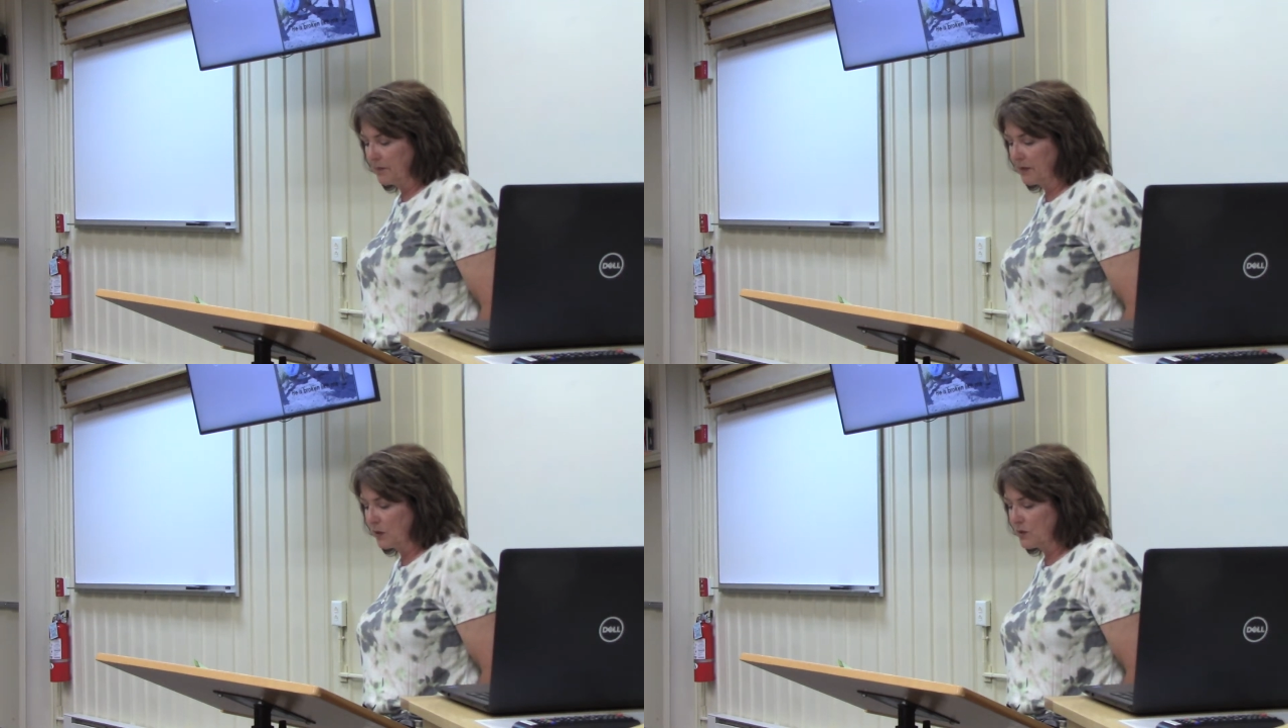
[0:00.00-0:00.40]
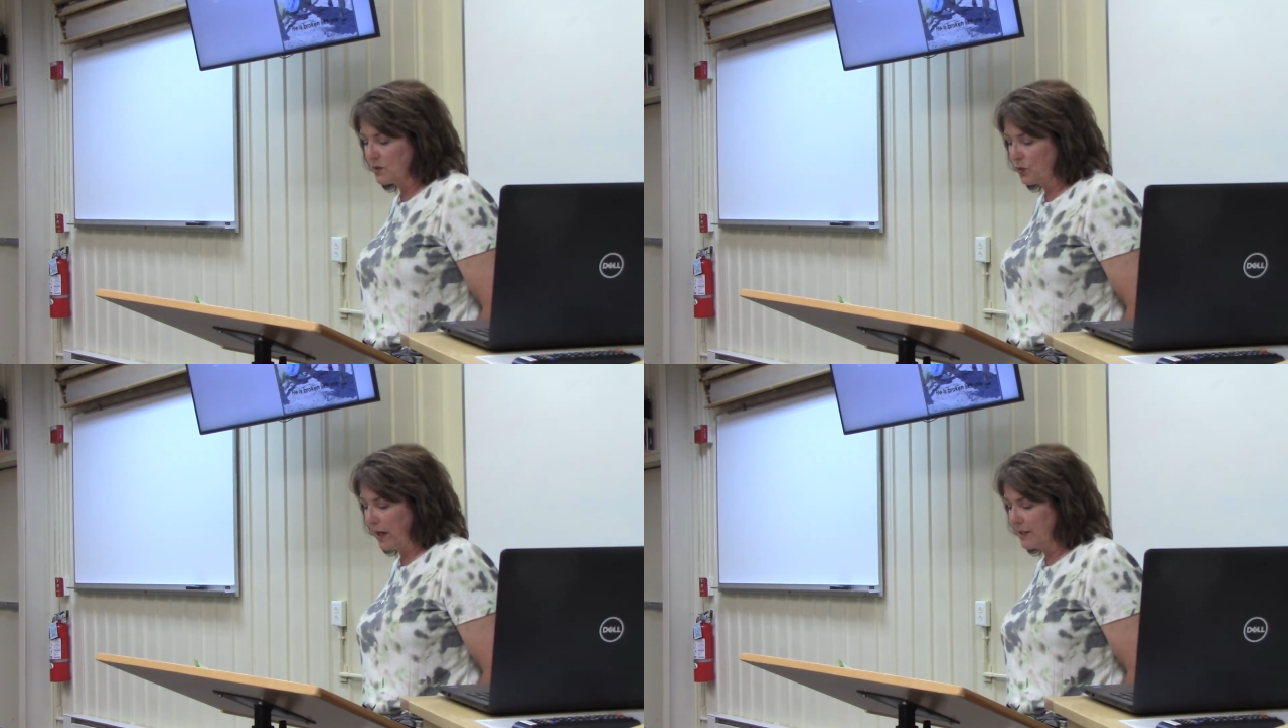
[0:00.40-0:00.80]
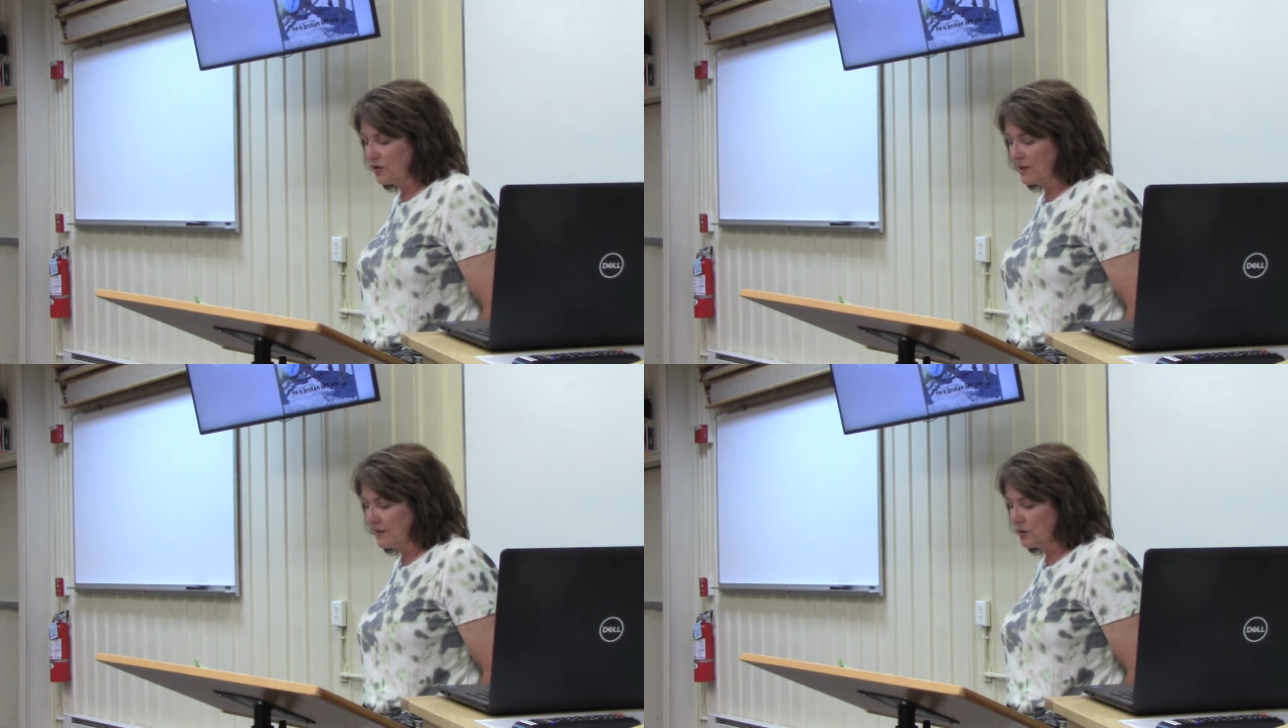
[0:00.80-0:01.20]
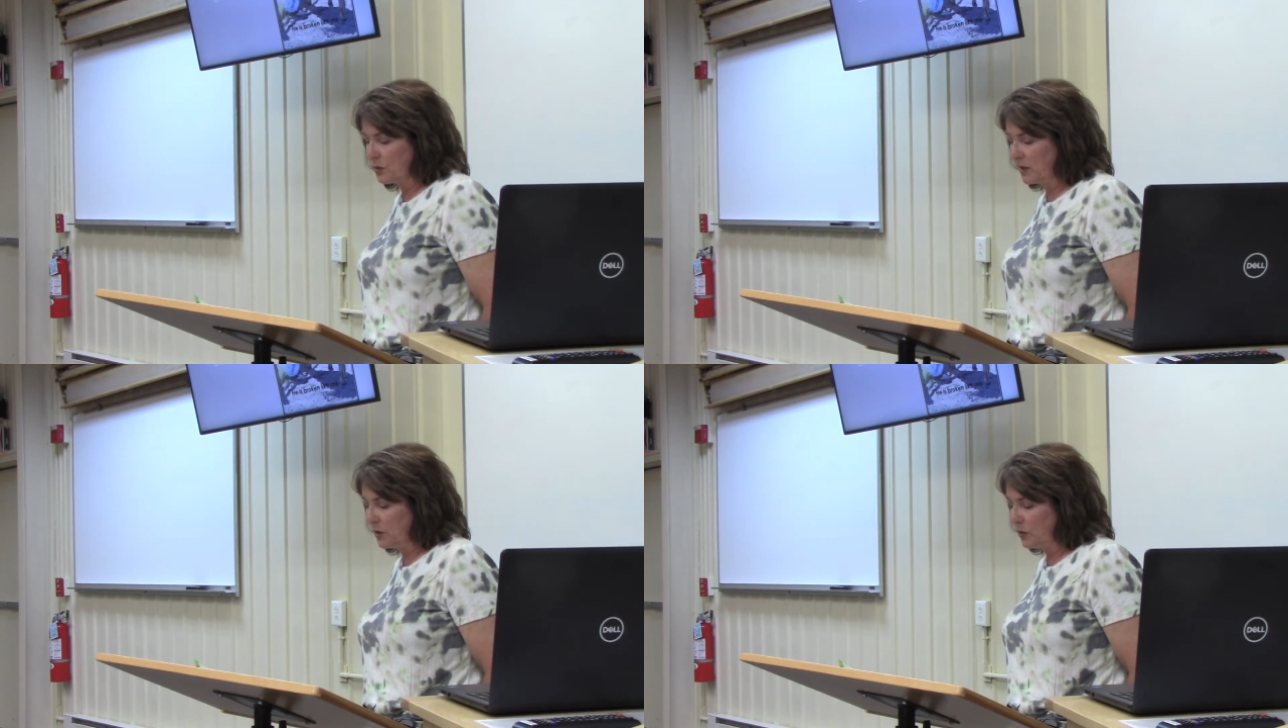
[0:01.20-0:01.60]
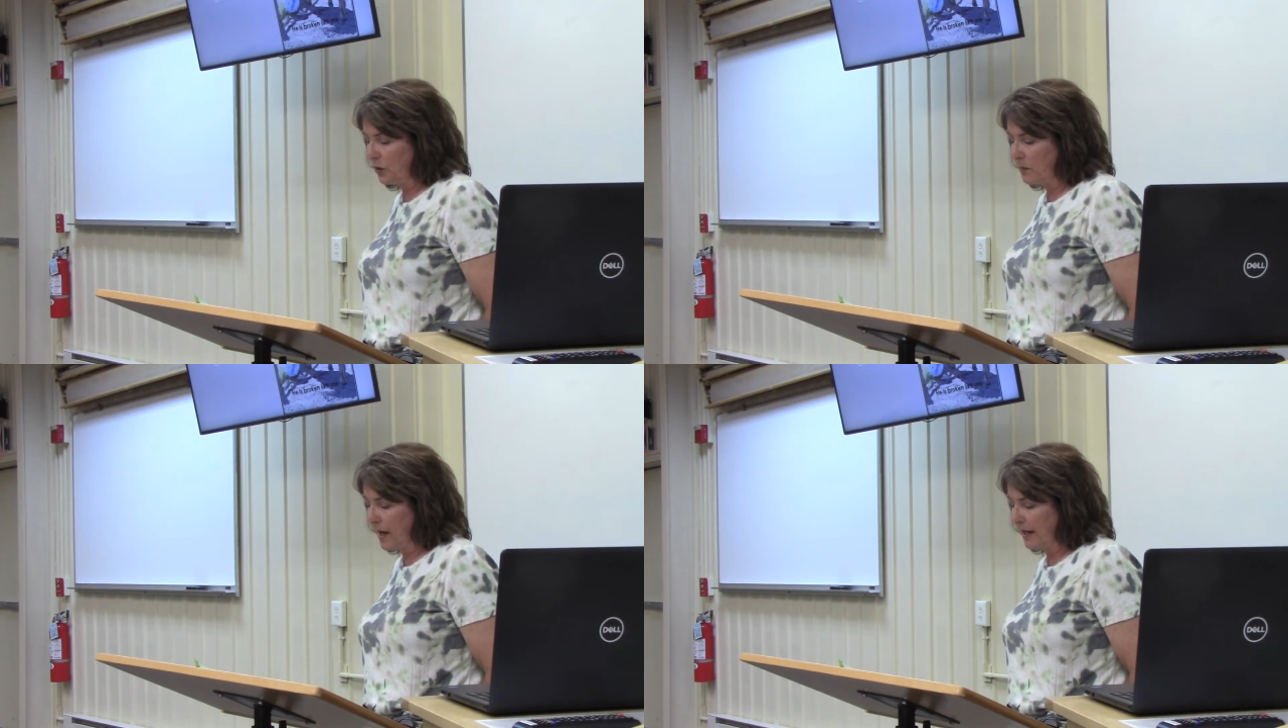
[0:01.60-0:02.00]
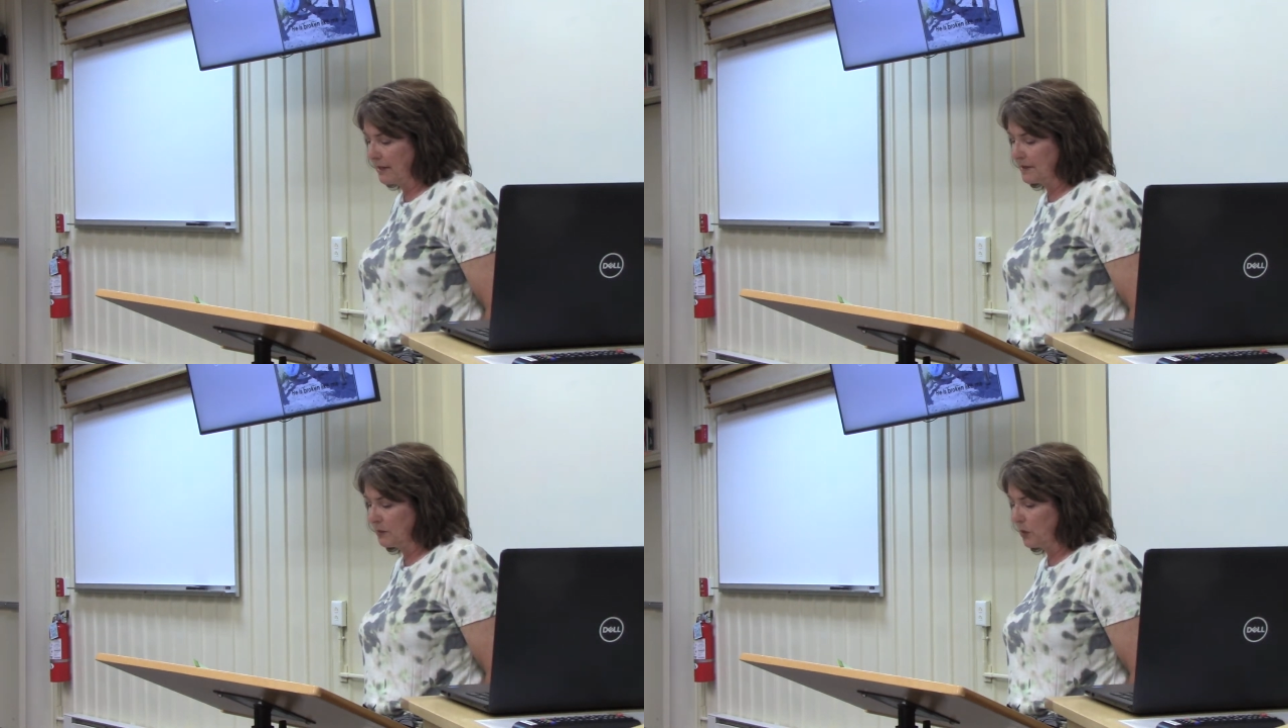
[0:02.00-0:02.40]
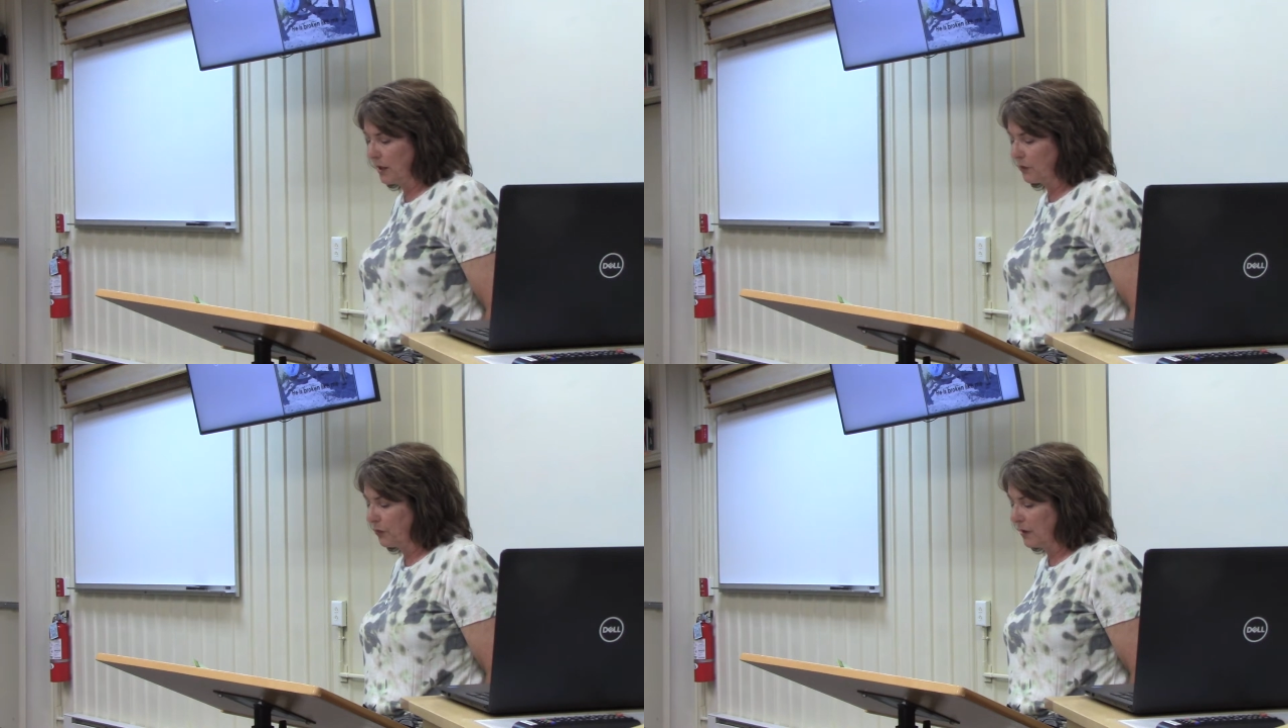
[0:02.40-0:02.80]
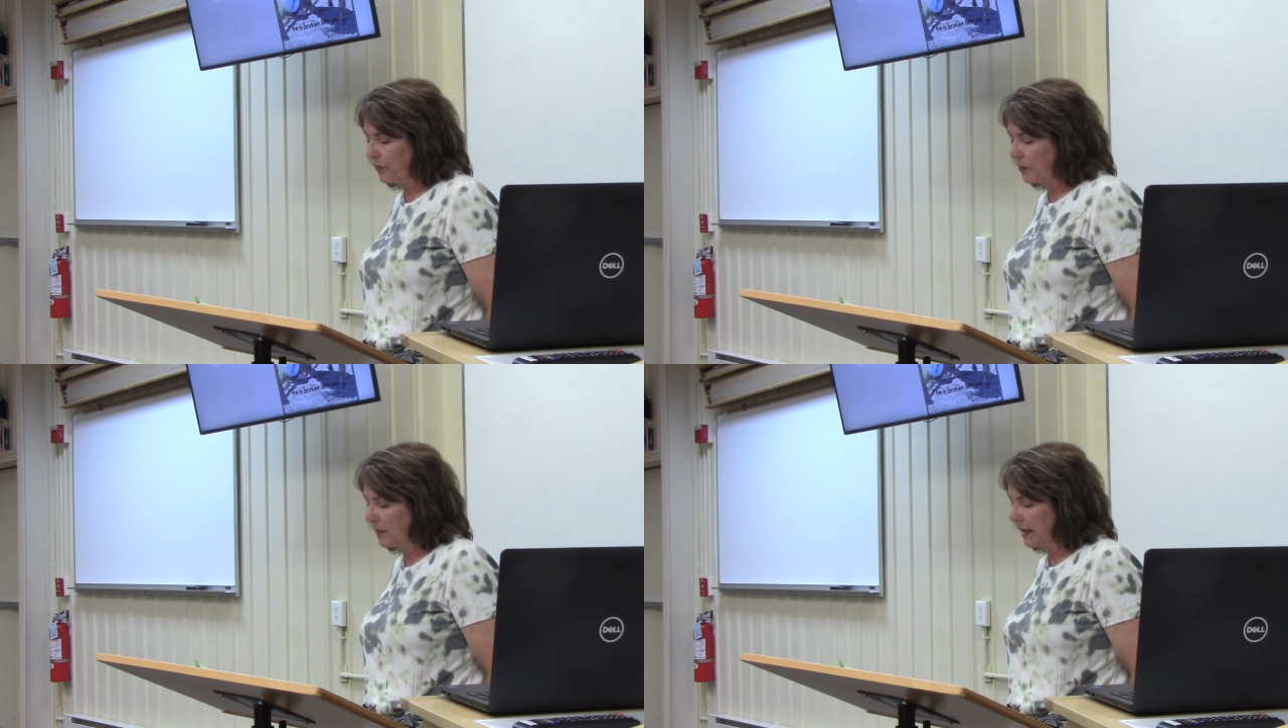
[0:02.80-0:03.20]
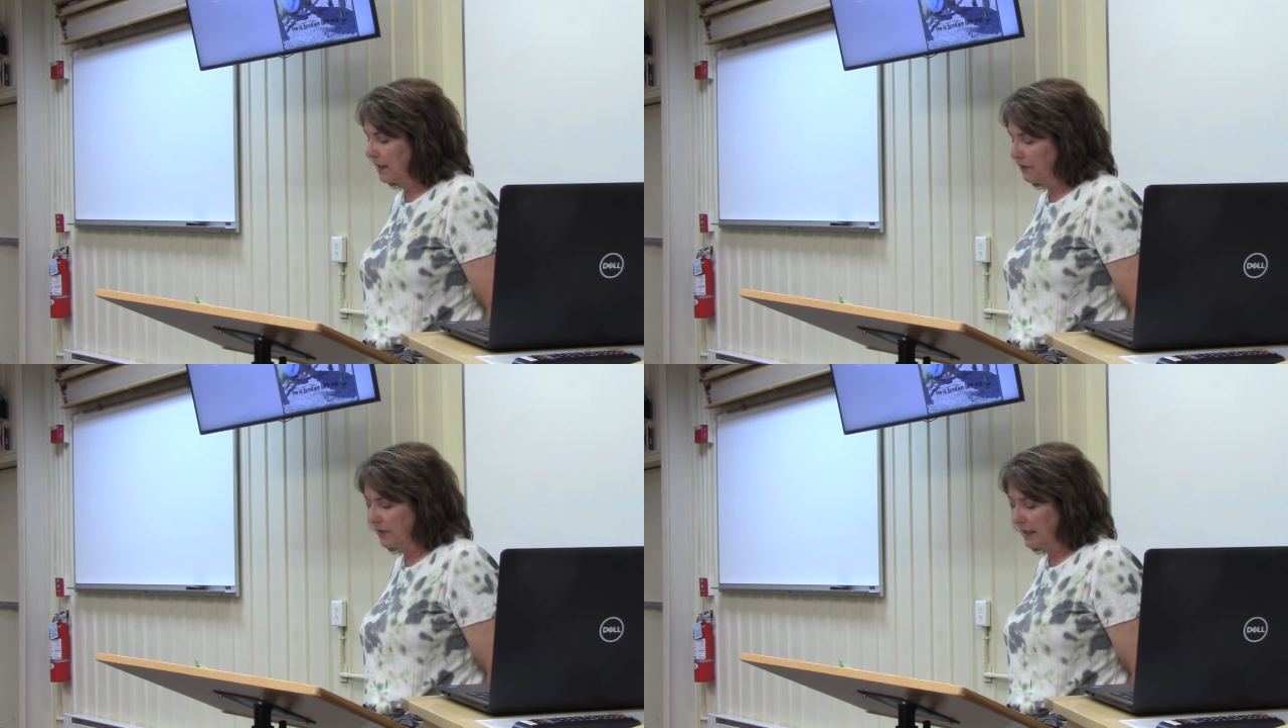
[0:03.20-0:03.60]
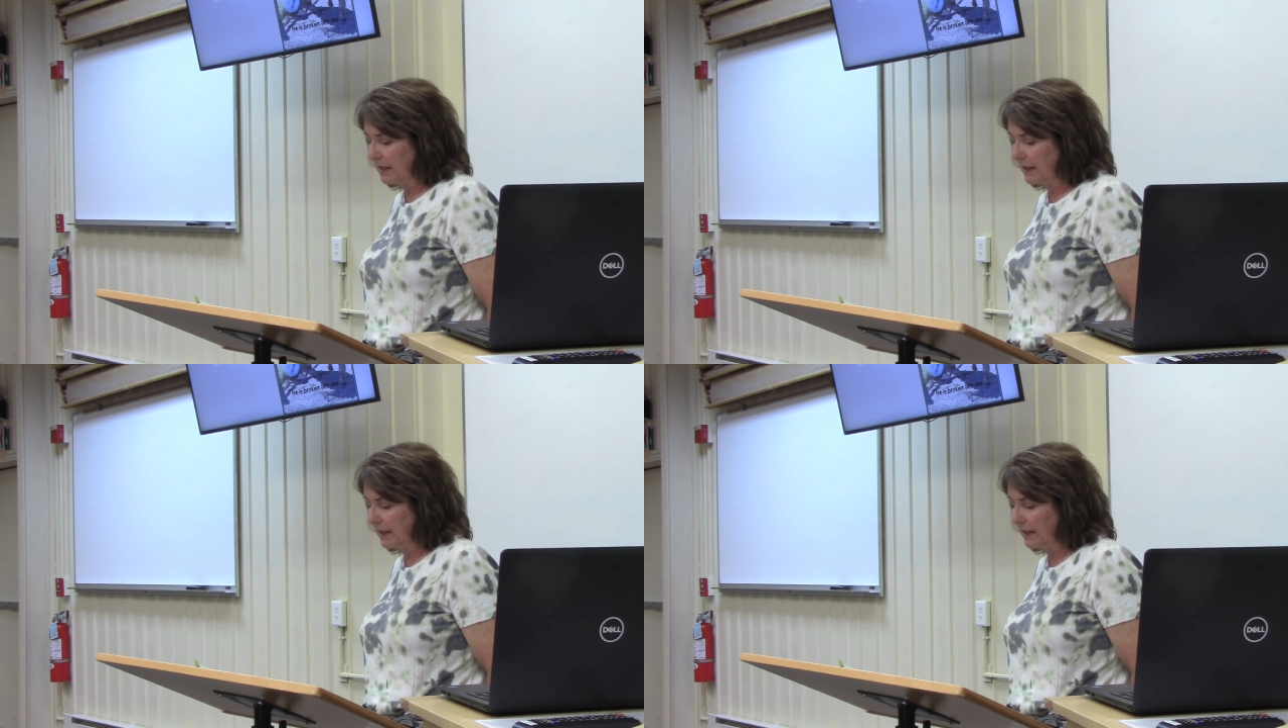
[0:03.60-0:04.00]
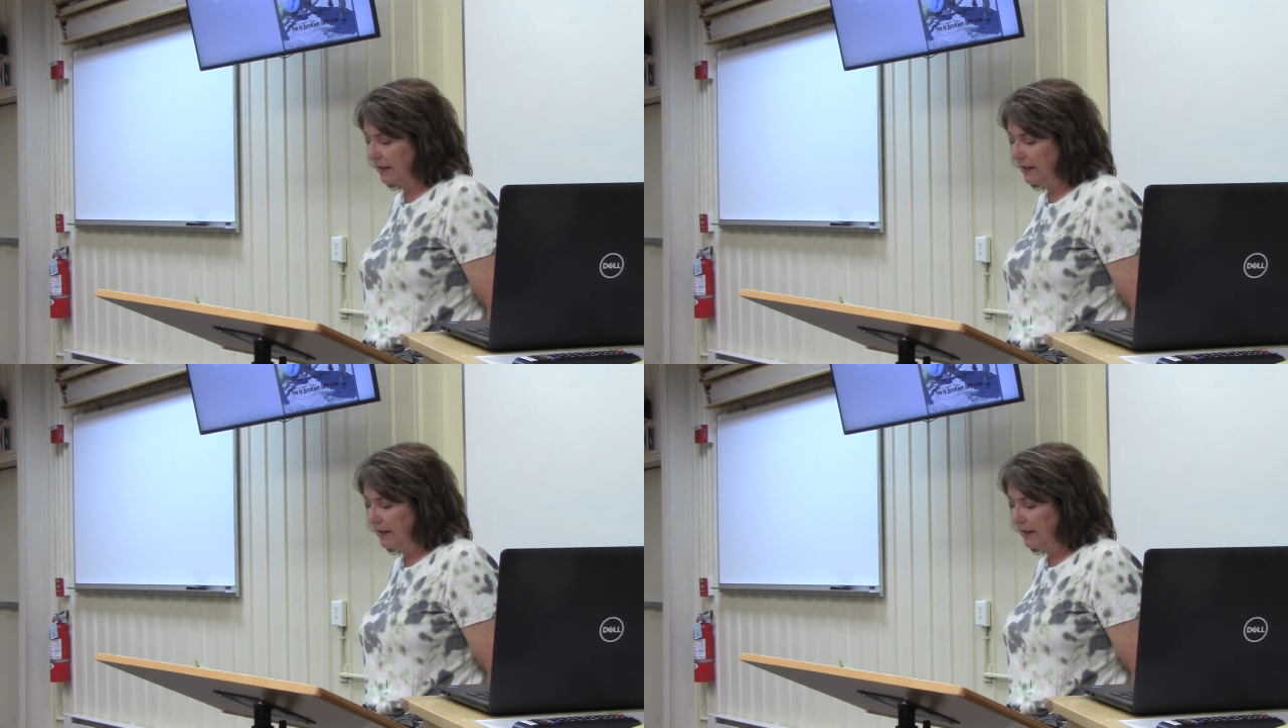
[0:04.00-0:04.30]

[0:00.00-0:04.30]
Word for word: learn strategies to renew your mind and break free from negative thinking and